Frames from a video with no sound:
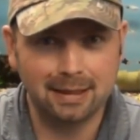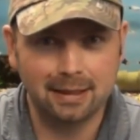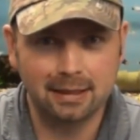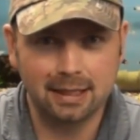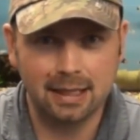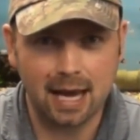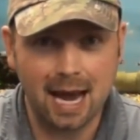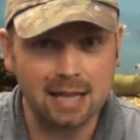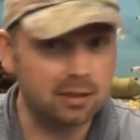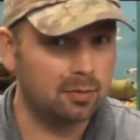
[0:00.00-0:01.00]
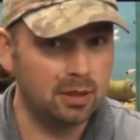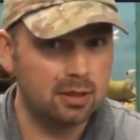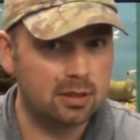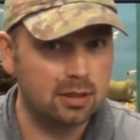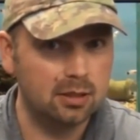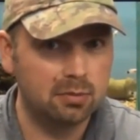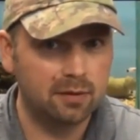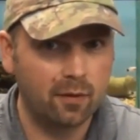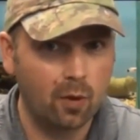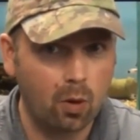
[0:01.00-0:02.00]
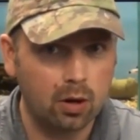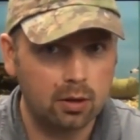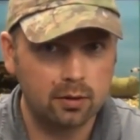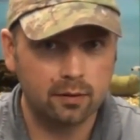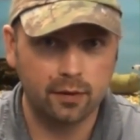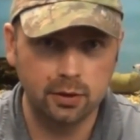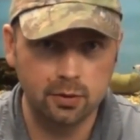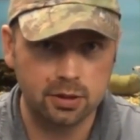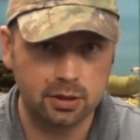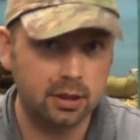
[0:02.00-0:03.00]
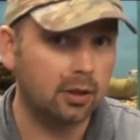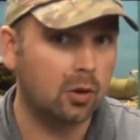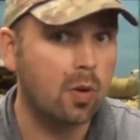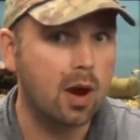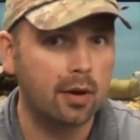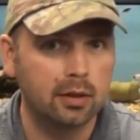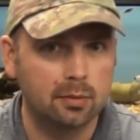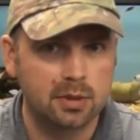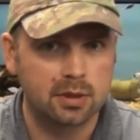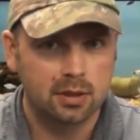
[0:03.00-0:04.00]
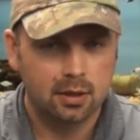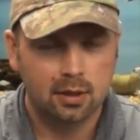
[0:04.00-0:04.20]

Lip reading: that hasn't been seen before for use in aquariums.